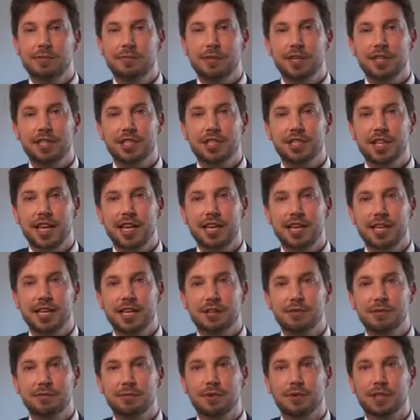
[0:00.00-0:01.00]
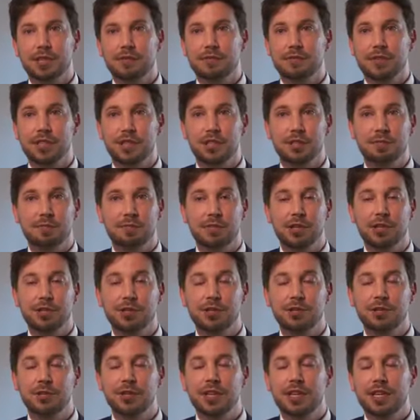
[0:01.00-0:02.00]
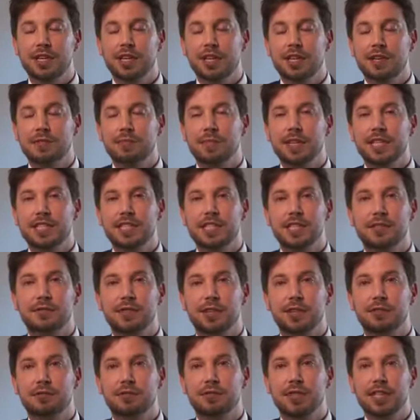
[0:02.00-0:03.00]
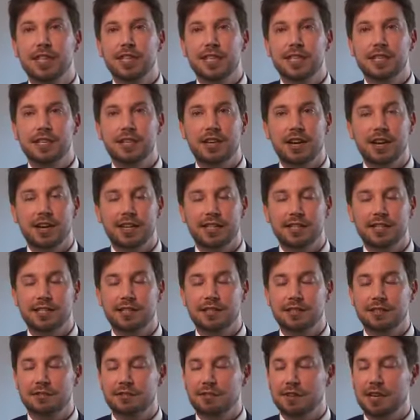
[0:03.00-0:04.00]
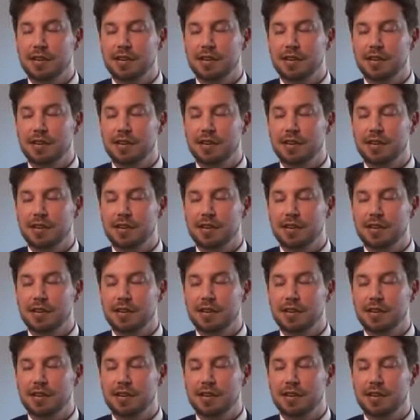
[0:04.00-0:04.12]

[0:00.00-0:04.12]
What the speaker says: but staining it with Vision Blue means that you've got a really nice